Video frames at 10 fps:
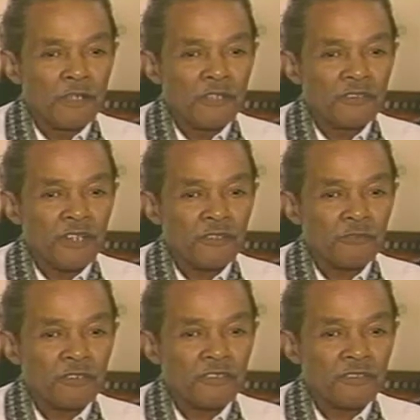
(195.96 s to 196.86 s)
James
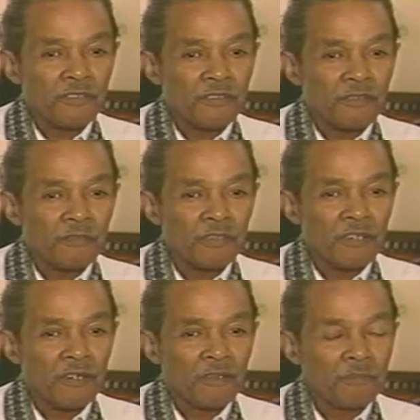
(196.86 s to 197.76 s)
Richardson. We
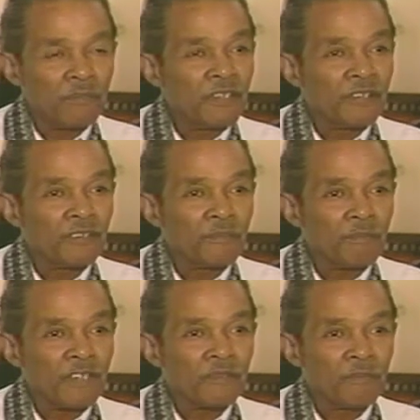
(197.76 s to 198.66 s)
called him Beans, the
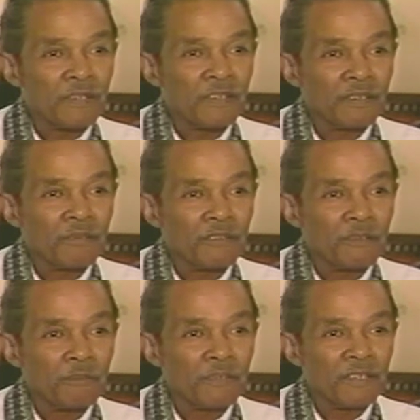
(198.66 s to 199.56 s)
bass player. He was
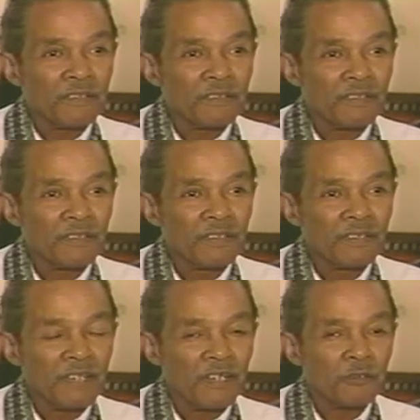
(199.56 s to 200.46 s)
on bass.
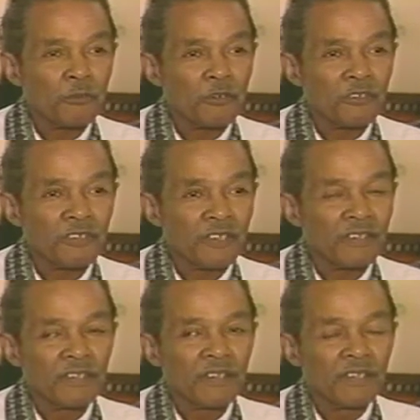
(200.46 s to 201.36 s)
Had a quartet,
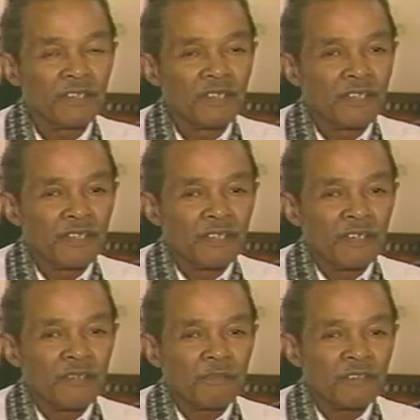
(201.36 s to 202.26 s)

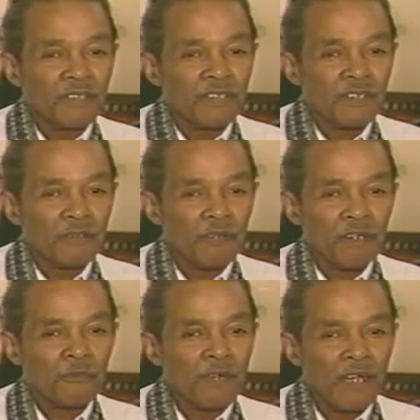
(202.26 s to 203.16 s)
and we stayed there quite a
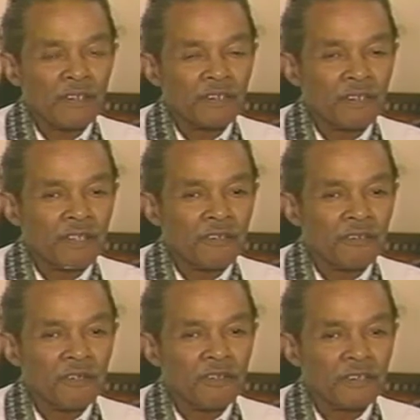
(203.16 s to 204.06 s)
while. And then later
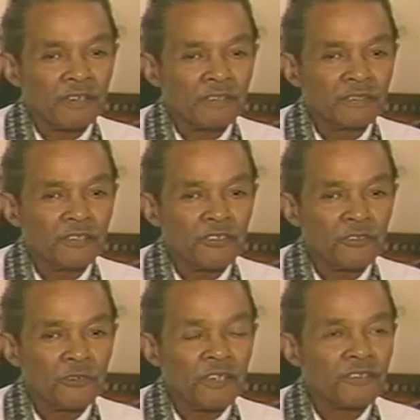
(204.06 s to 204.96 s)
on, uh,
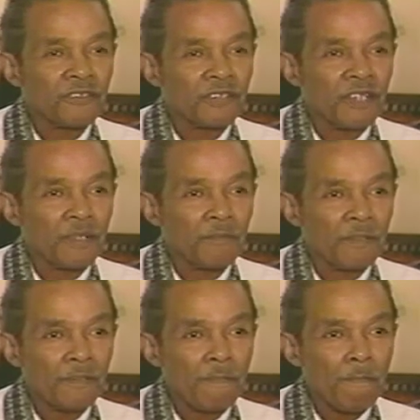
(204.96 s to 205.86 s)
Joe Henderson came
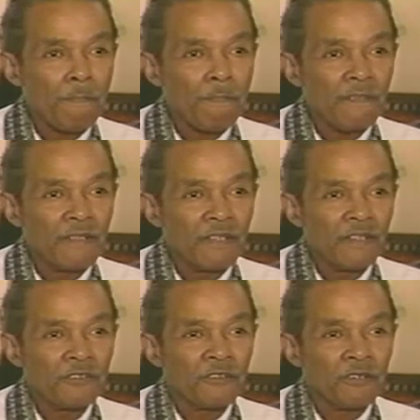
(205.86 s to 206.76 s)
in
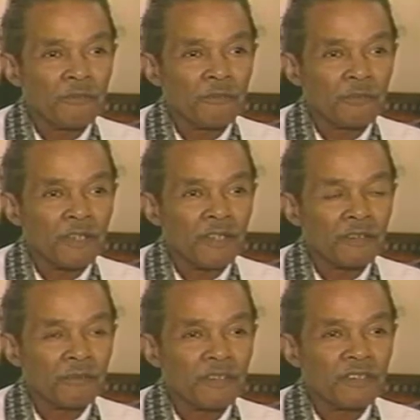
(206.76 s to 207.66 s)
and joined me. We had a
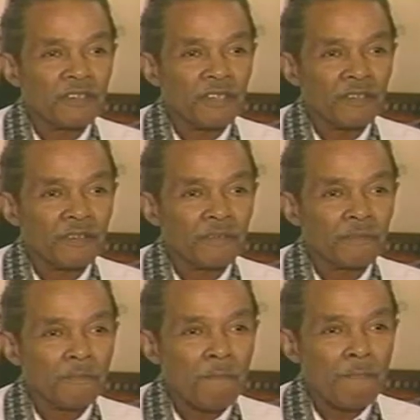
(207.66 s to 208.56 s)
quintet, you know.
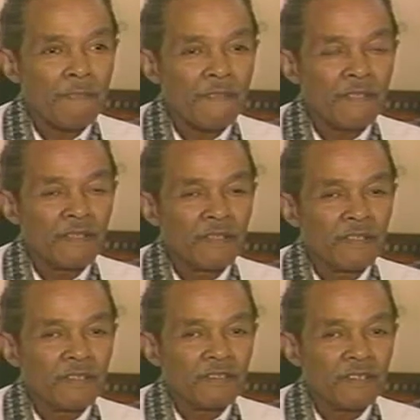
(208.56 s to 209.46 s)

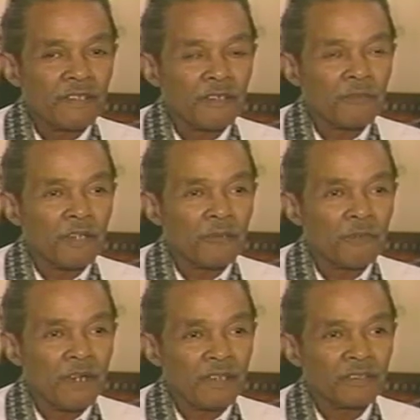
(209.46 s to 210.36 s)
Stayed there quite a
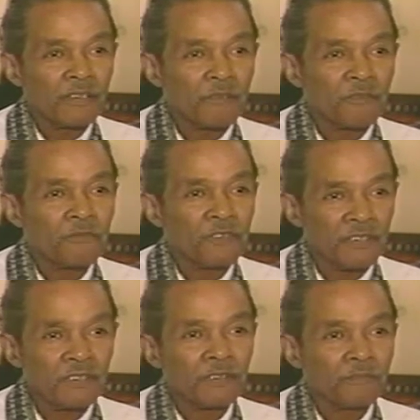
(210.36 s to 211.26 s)
while. It was fun,
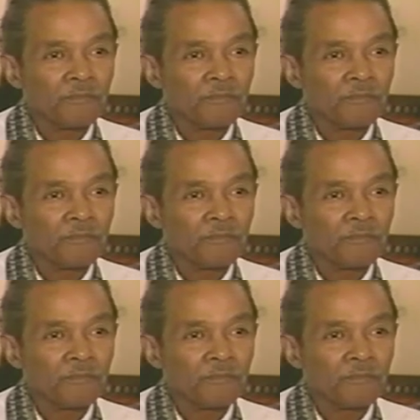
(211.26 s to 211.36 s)
you know